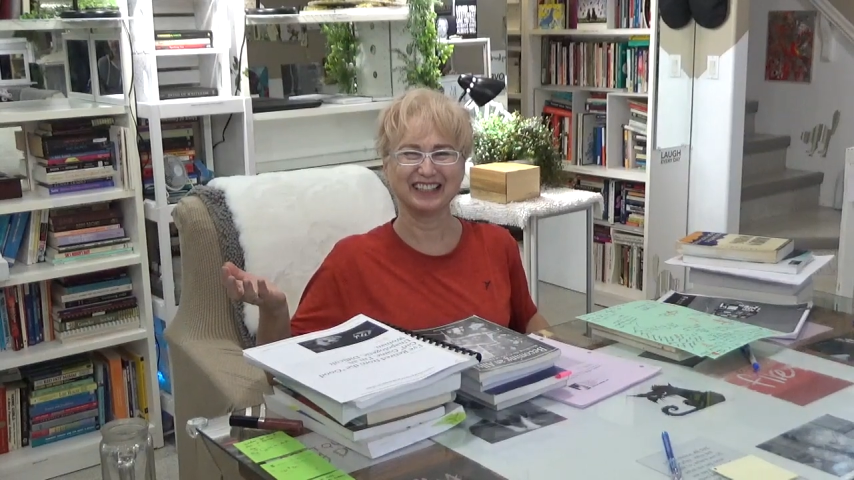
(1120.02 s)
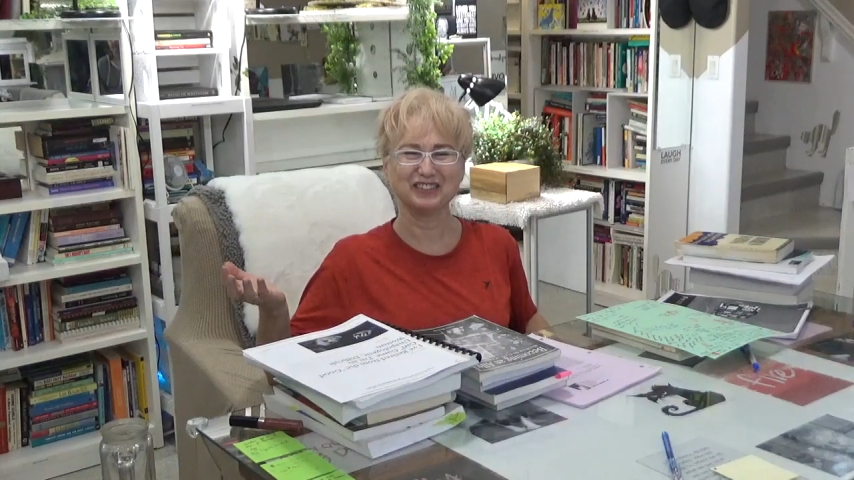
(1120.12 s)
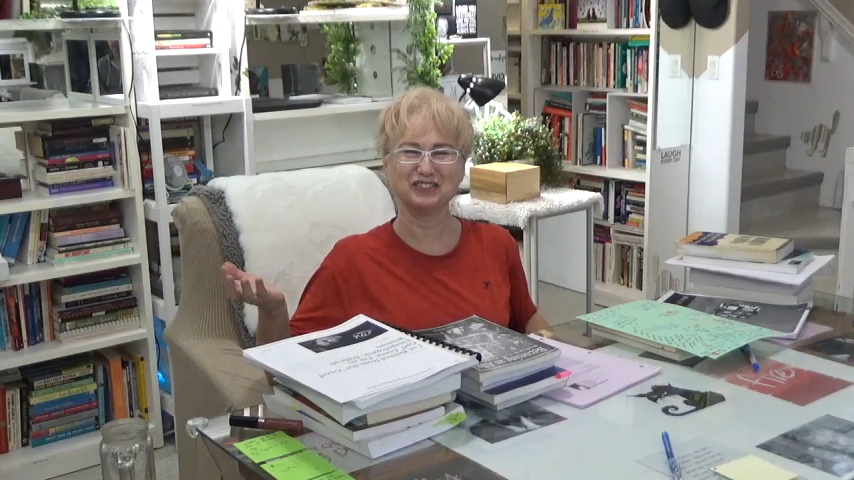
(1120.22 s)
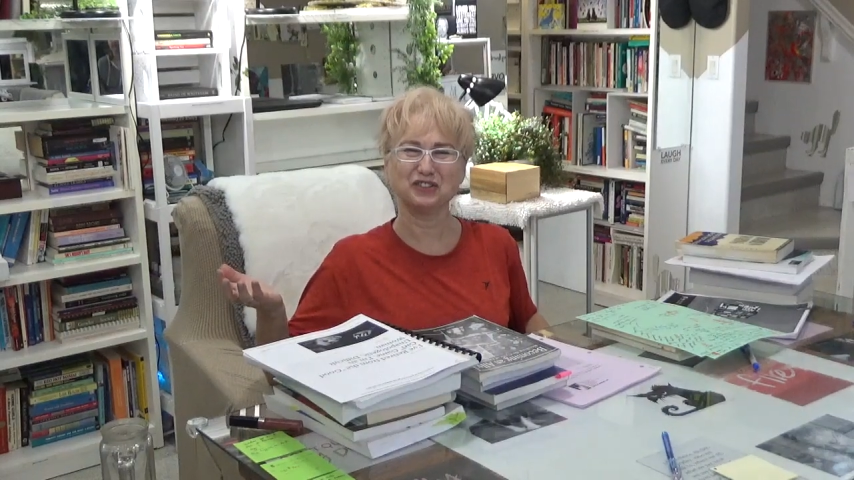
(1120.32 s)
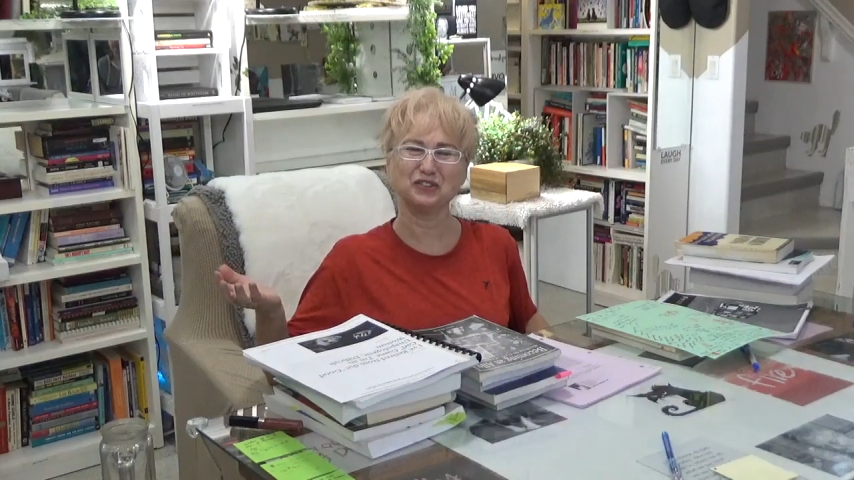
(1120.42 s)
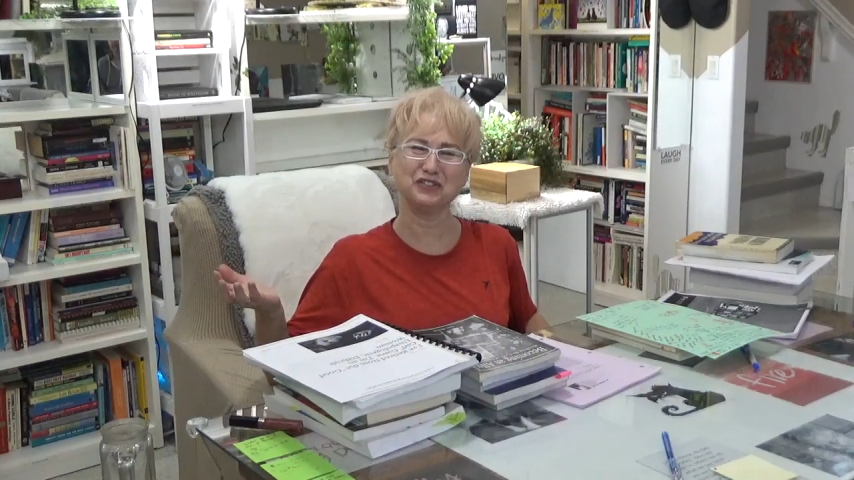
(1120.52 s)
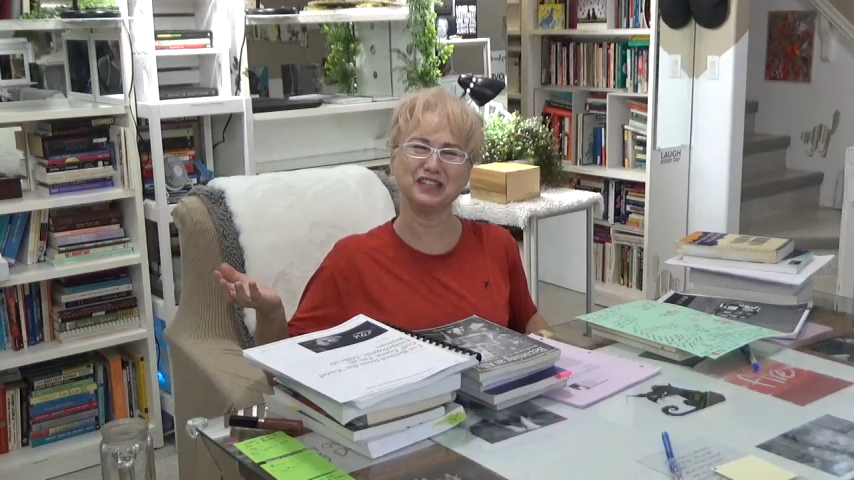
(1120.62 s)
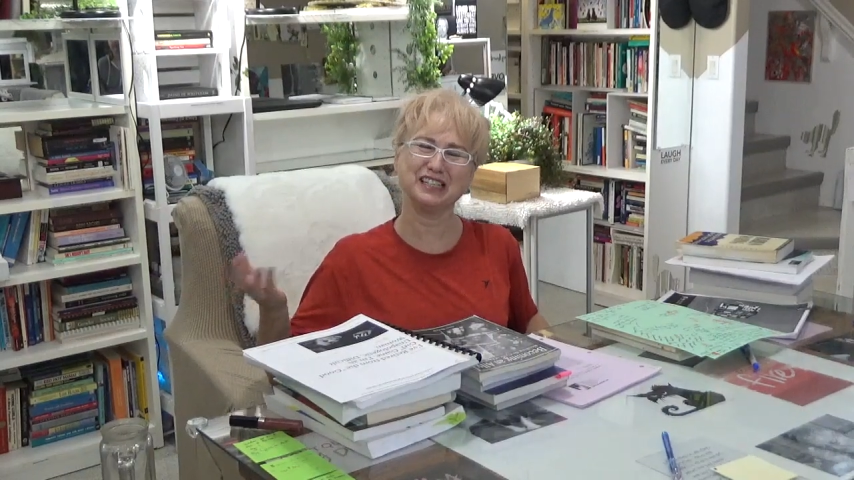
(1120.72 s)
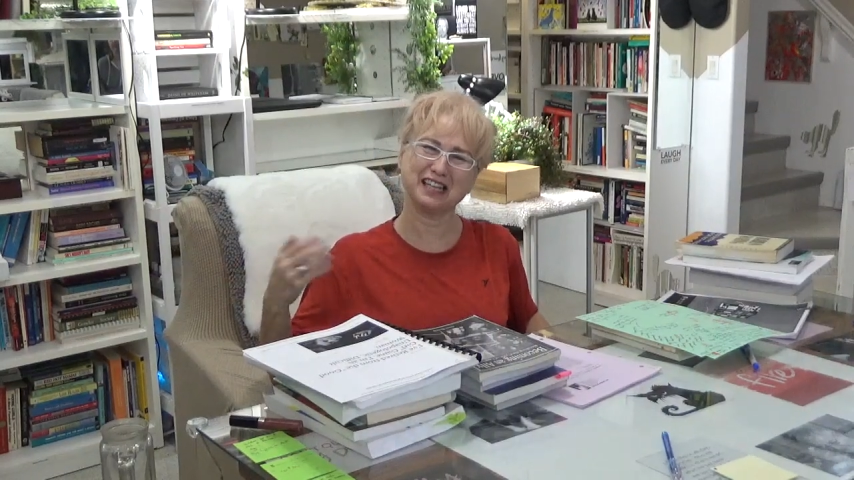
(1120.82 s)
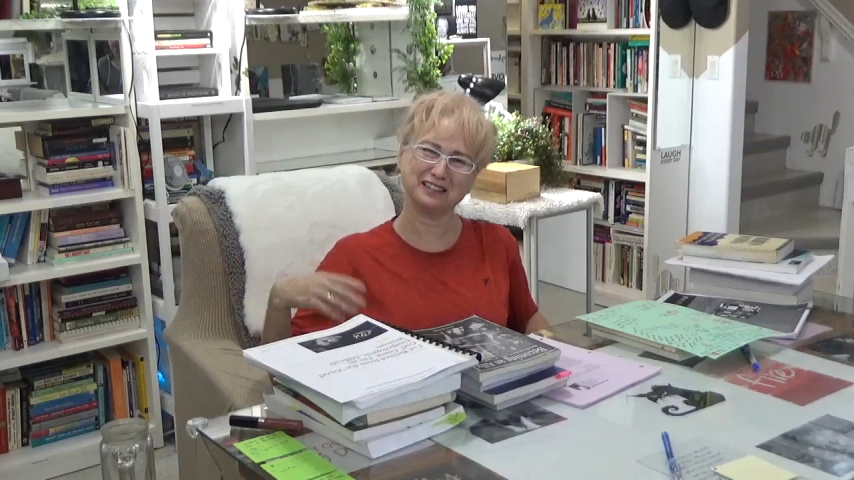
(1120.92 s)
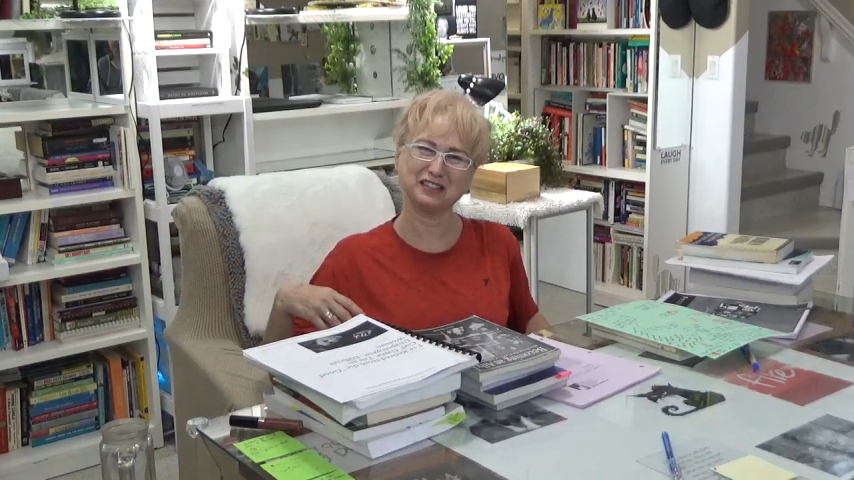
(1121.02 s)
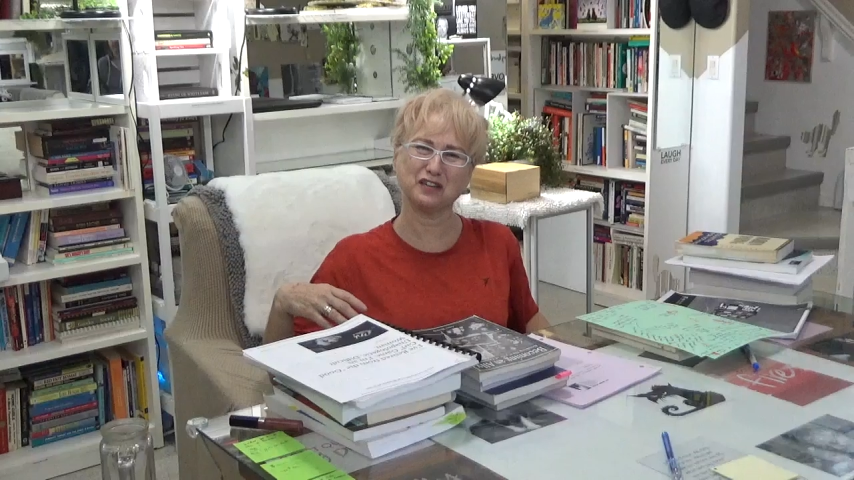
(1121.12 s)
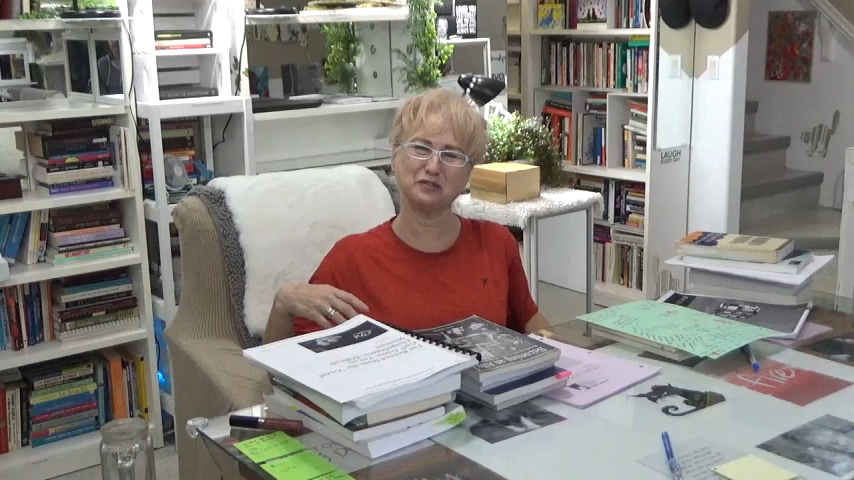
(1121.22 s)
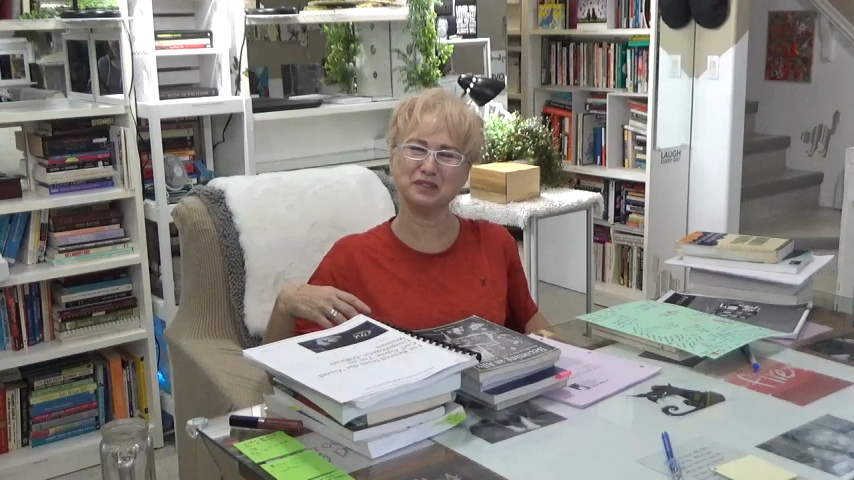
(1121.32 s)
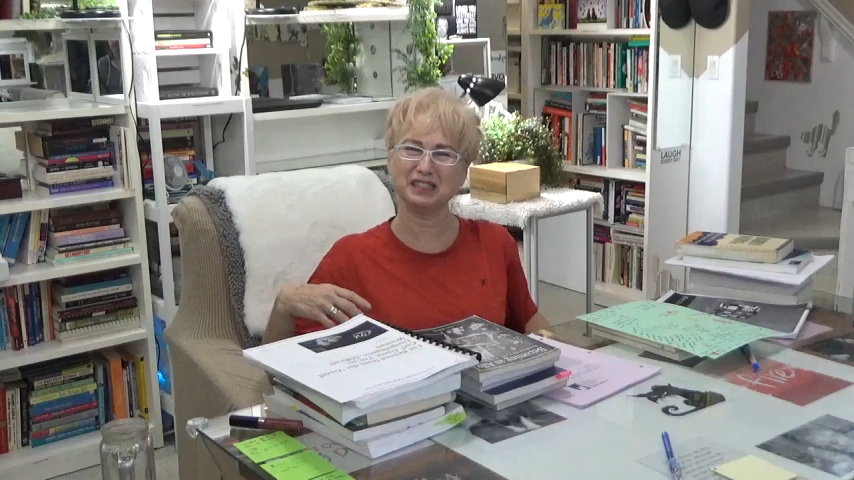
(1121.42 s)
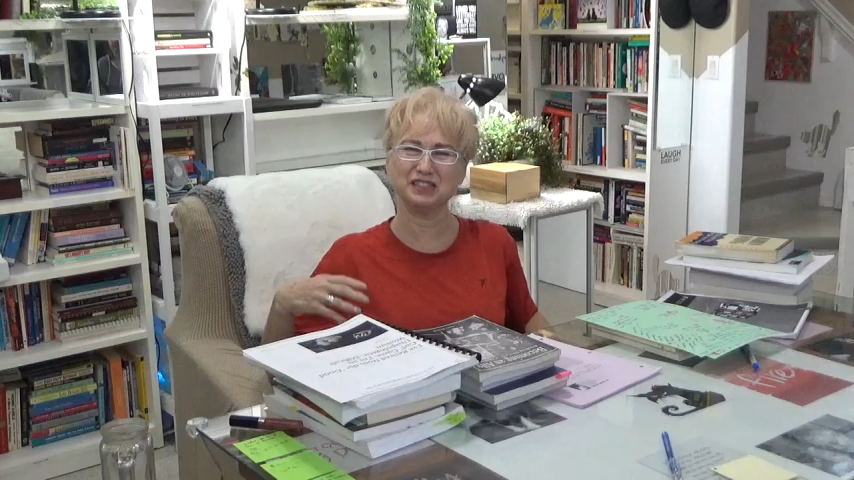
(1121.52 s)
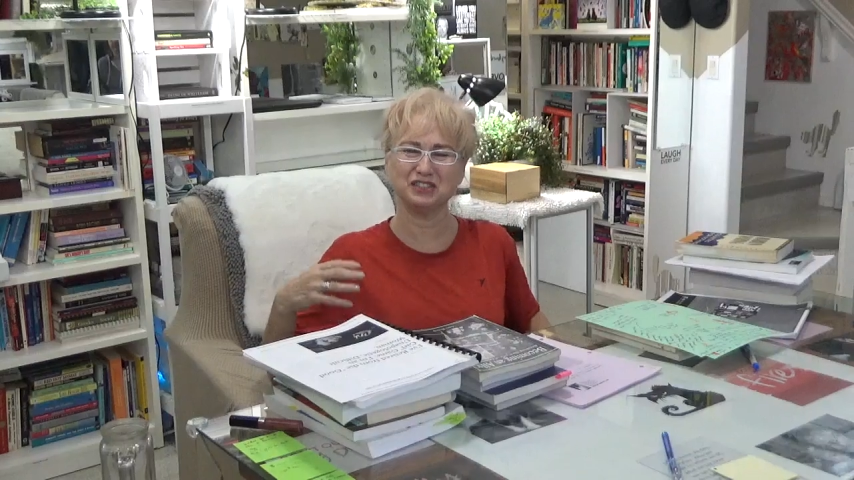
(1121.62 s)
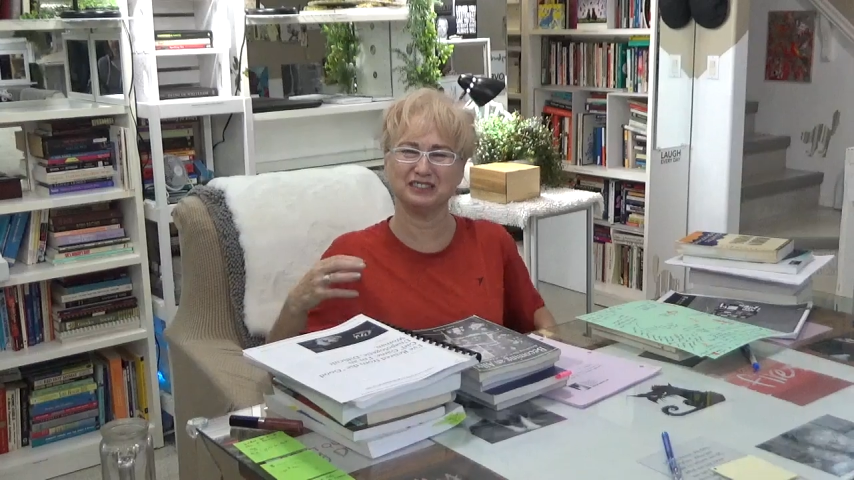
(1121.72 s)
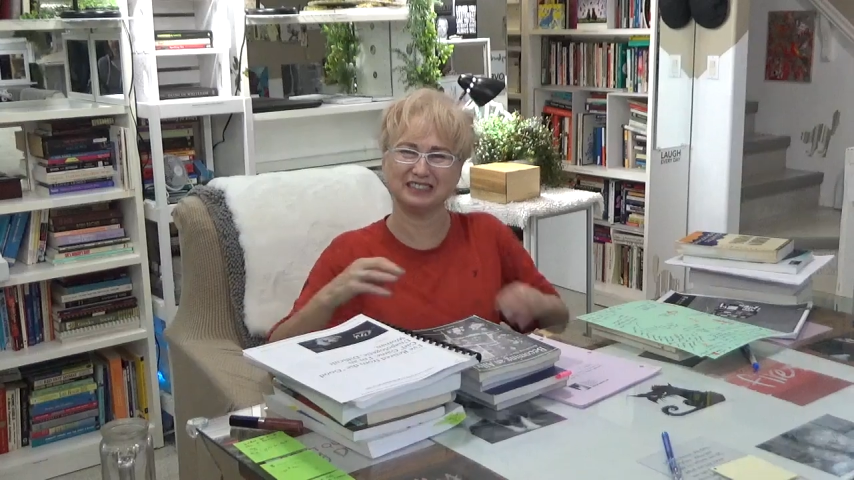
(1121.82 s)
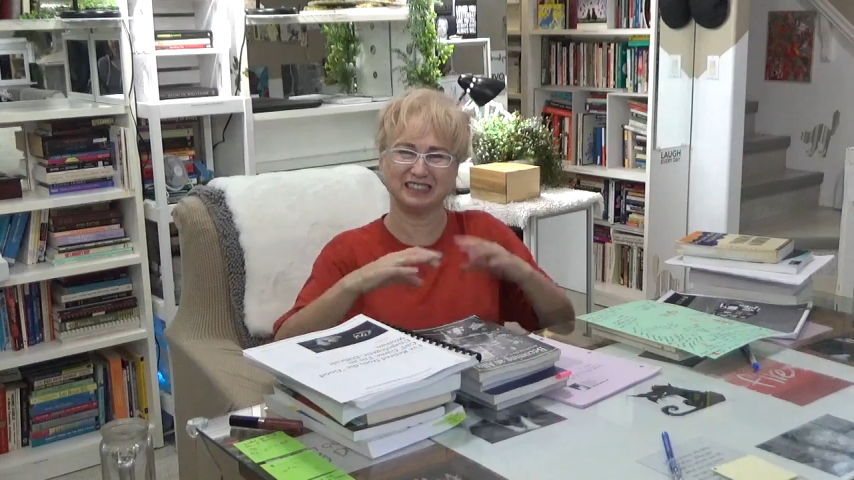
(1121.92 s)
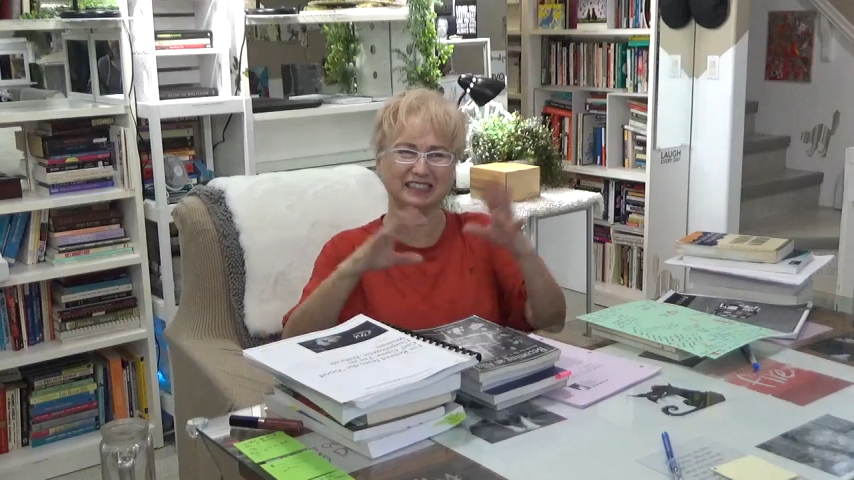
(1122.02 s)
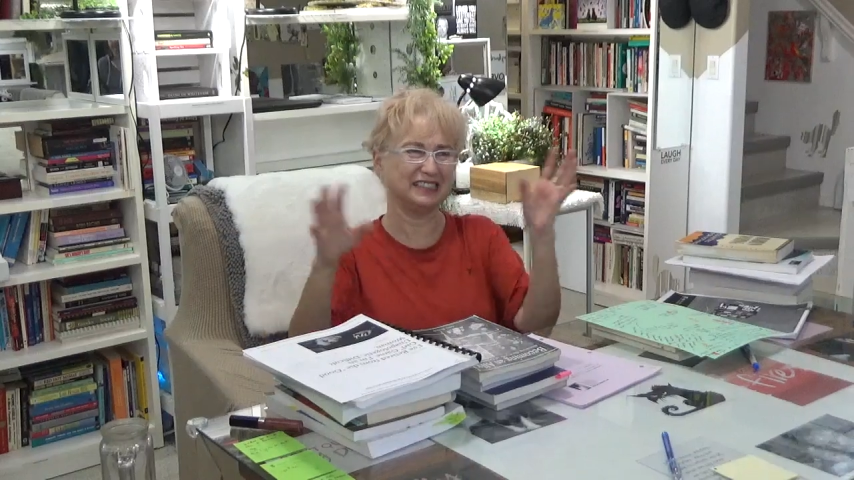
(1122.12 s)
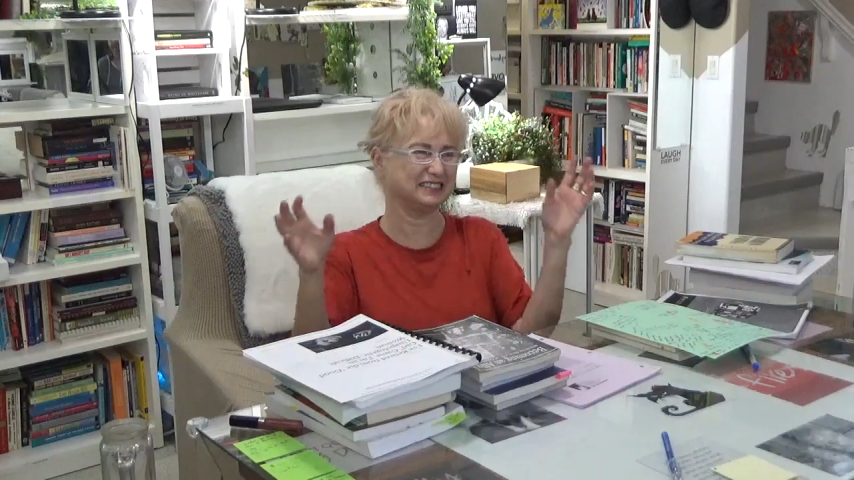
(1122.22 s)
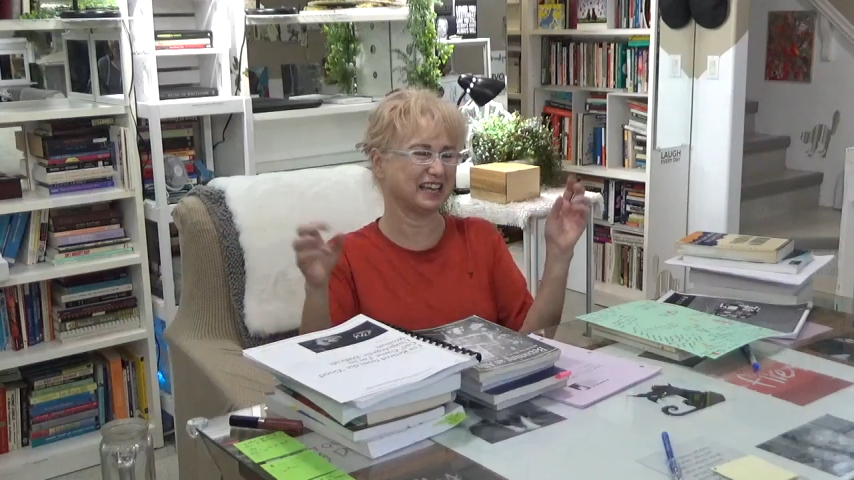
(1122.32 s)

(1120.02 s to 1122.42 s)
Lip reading: So the next government can just delete